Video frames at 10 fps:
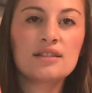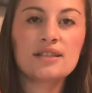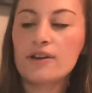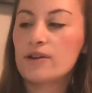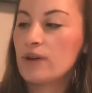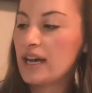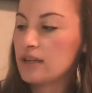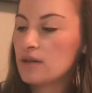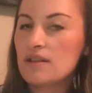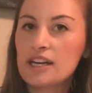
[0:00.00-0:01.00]
So I
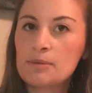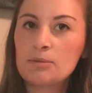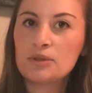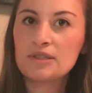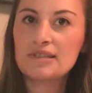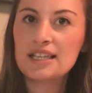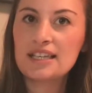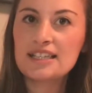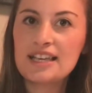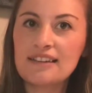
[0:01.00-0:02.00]
know a lot of people use
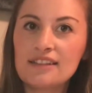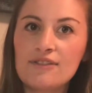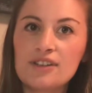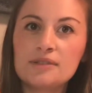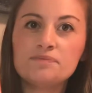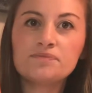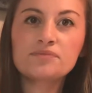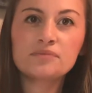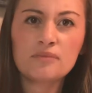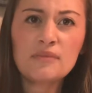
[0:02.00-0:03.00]
this and love it,
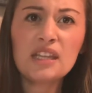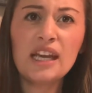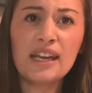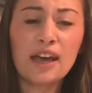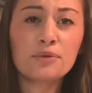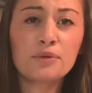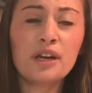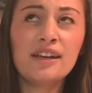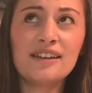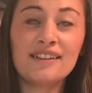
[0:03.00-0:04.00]
and I
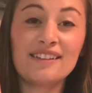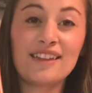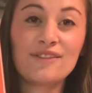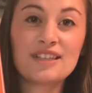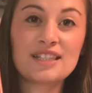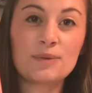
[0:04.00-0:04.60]
really love this.